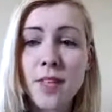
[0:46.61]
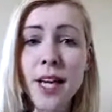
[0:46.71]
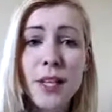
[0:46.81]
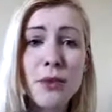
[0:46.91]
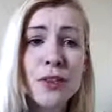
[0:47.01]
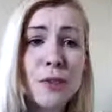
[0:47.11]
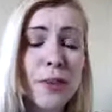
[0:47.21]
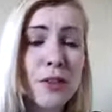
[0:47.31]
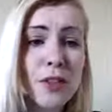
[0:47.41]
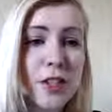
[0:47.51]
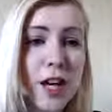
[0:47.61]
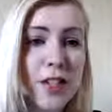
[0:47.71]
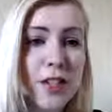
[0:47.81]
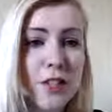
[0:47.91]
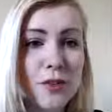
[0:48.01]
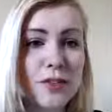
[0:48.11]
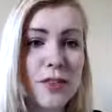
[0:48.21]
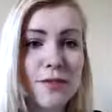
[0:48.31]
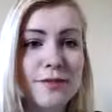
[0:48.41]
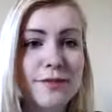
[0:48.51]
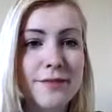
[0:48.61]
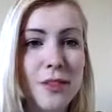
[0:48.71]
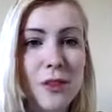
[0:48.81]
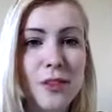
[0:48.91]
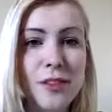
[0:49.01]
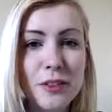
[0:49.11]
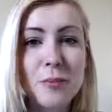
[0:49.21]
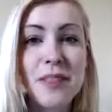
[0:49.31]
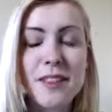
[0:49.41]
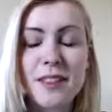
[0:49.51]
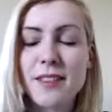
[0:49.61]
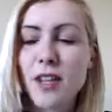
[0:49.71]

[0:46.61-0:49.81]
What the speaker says: and you can spread all the knowledge and all your business.